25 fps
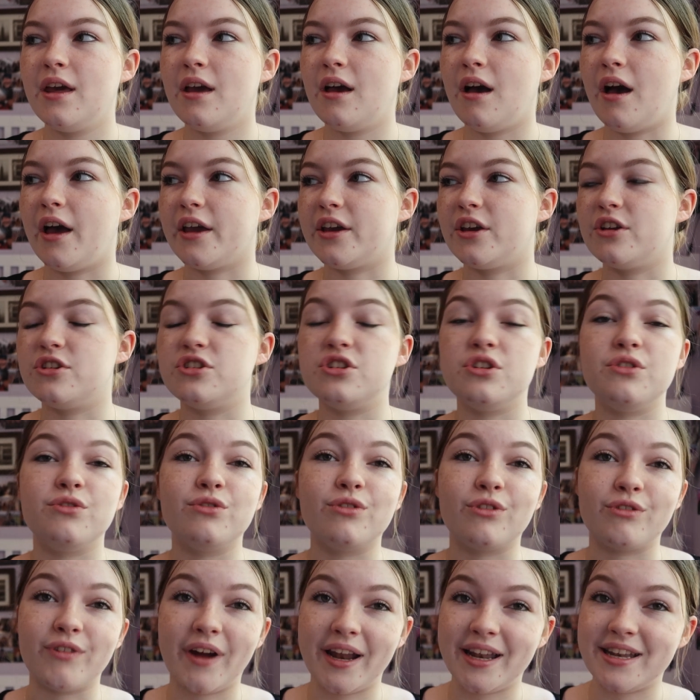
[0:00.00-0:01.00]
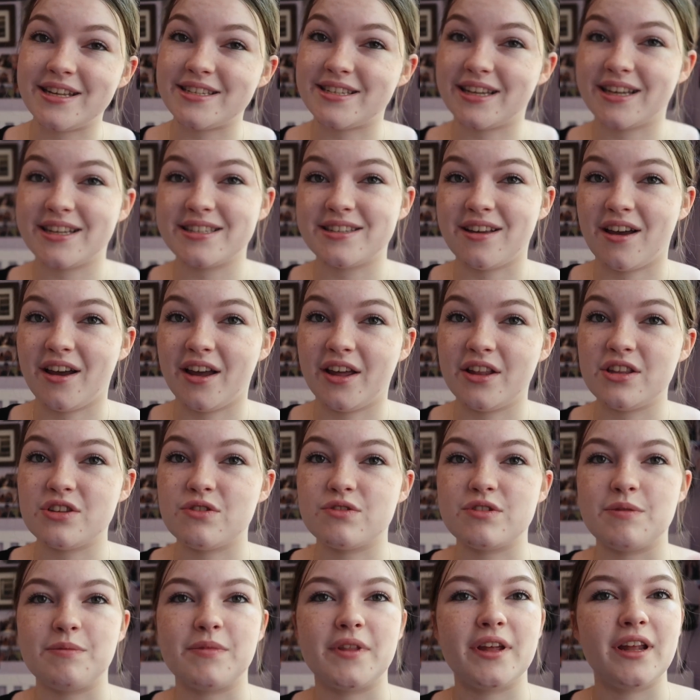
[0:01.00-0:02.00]
I could do forensic science or
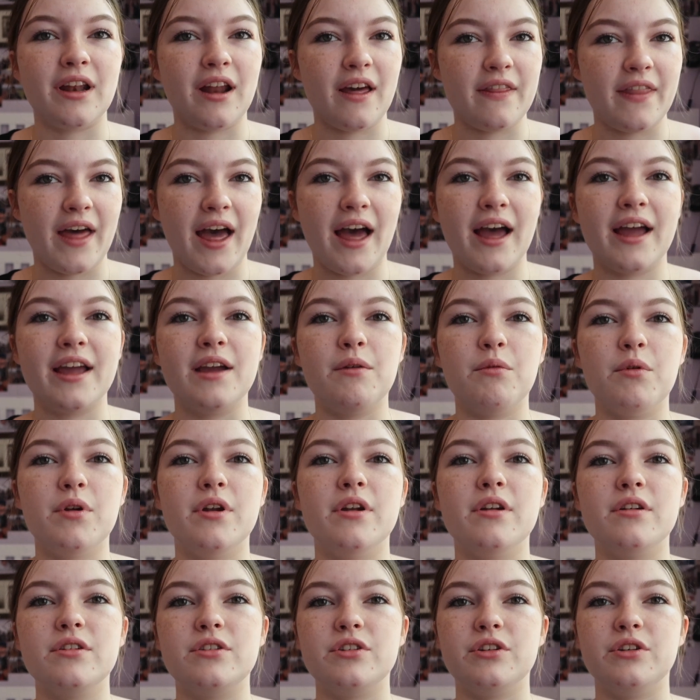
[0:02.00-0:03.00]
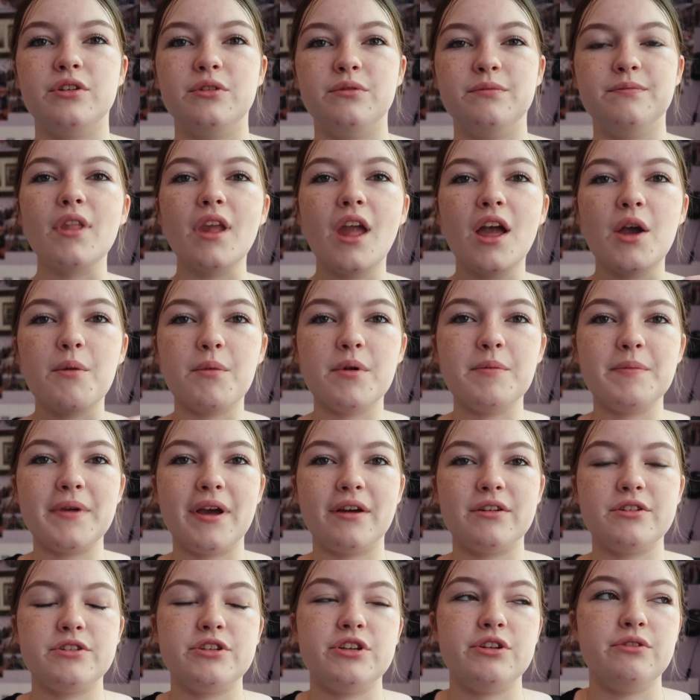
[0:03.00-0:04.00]
something like that. I wouldn't be able
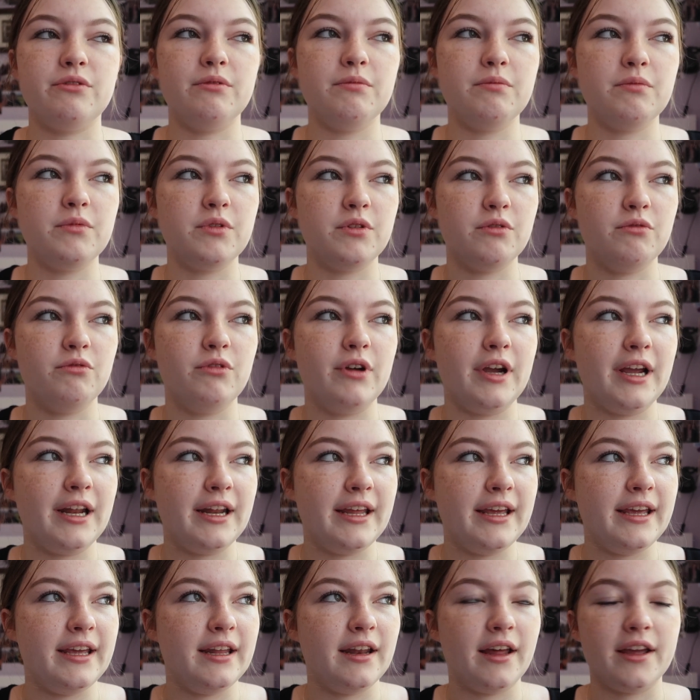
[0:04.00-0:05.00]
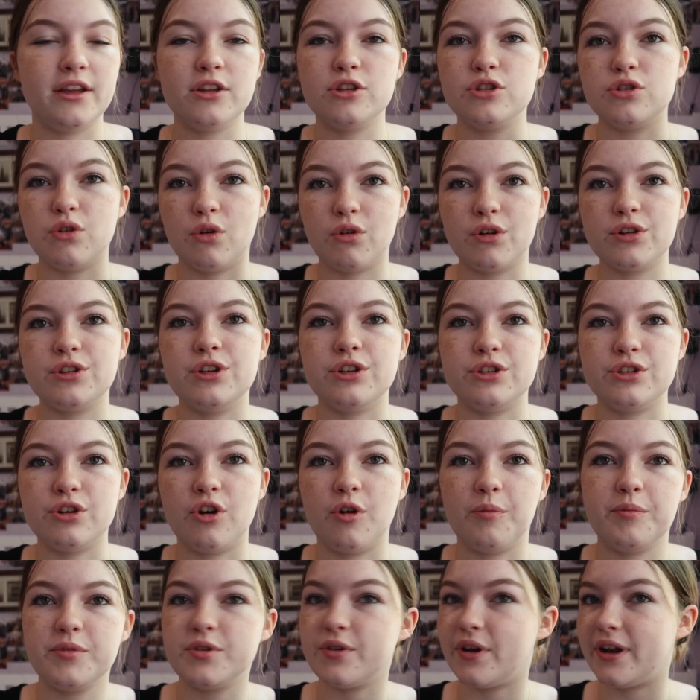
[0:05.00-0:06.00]
to do the really like doctor
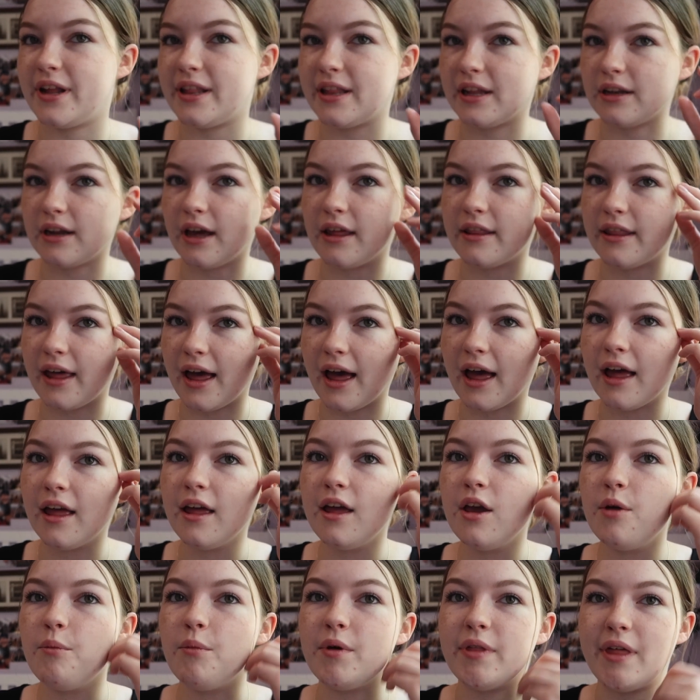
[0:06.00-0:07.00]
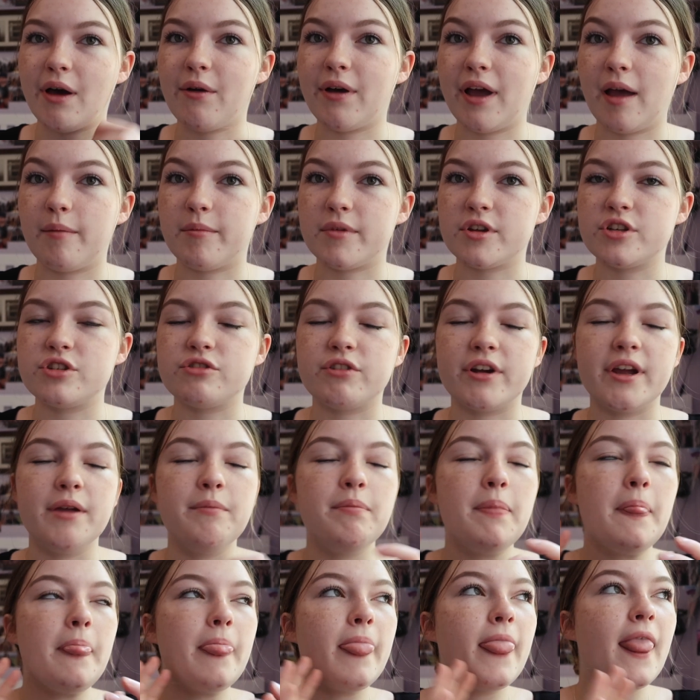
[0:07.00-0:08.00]
jobs or anything like that without chemistry.
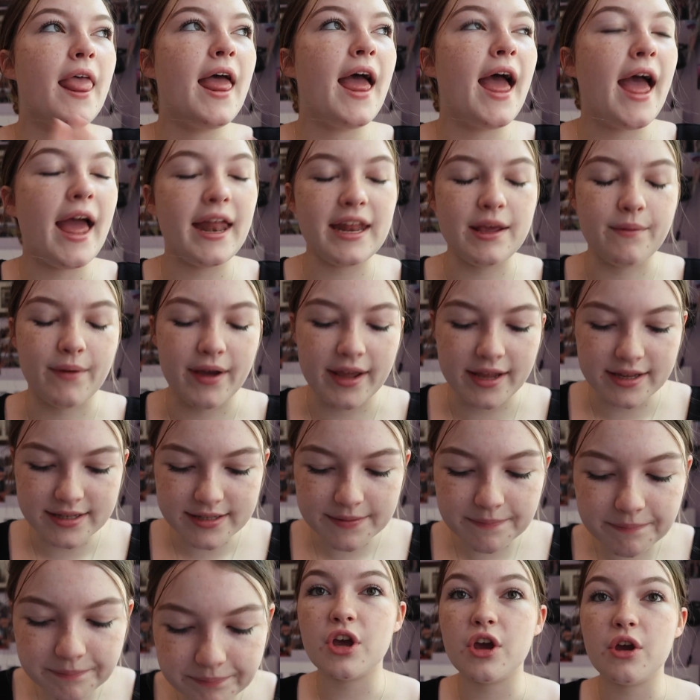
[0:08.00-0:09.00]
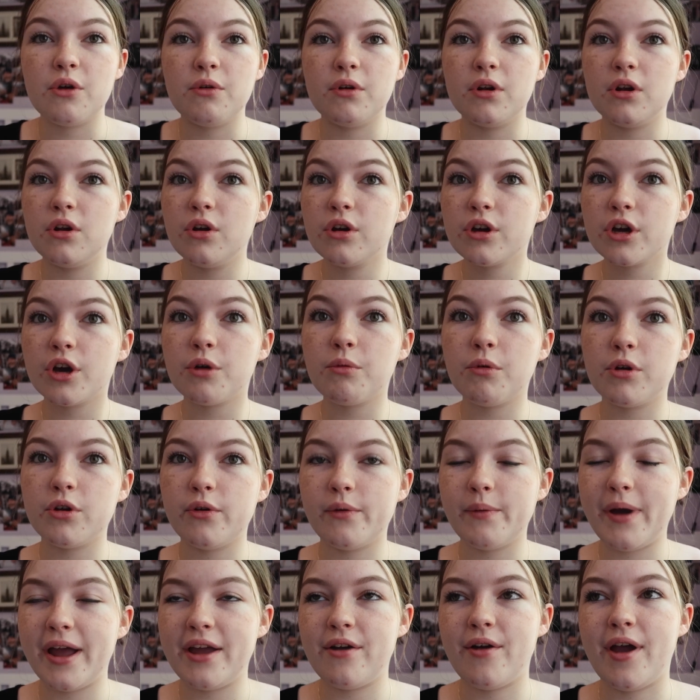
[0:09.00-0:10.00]
Anyways, so look at where
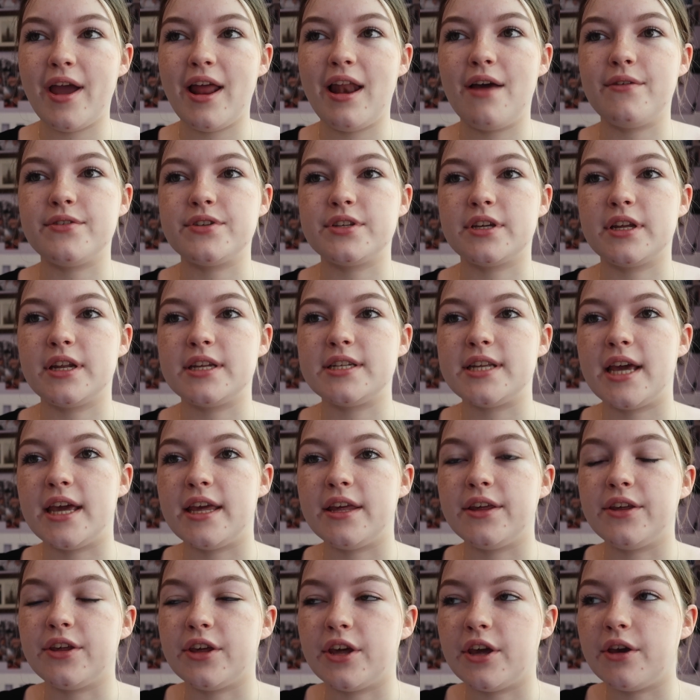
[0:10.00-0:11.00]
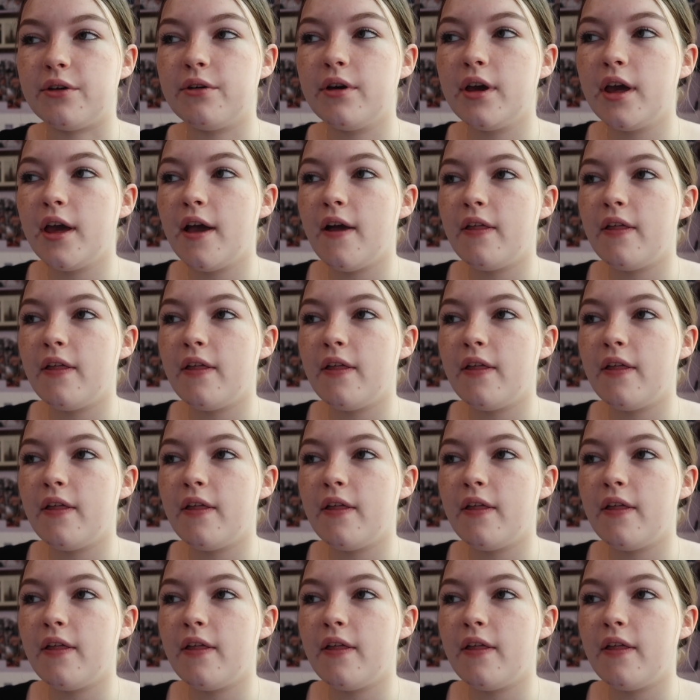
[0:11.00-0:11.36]
your A-levels are going to take you.